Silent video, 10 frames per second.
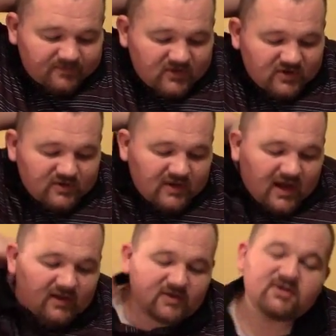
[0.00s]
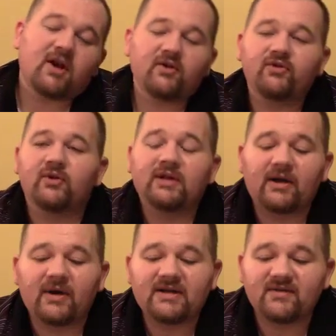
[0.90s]
To do that, there's also
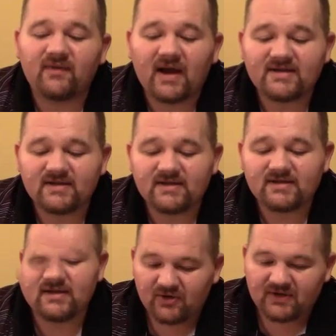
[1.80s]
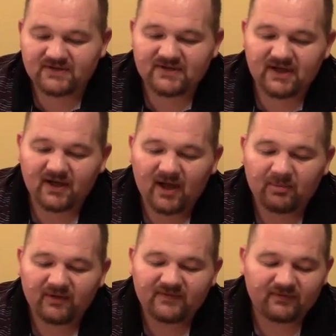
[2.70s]
lettering devices. You can see a
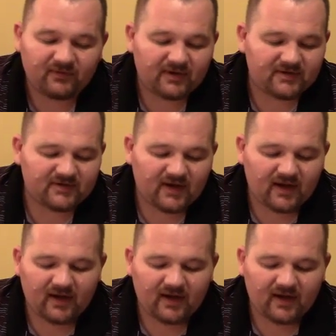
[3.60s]
couple of different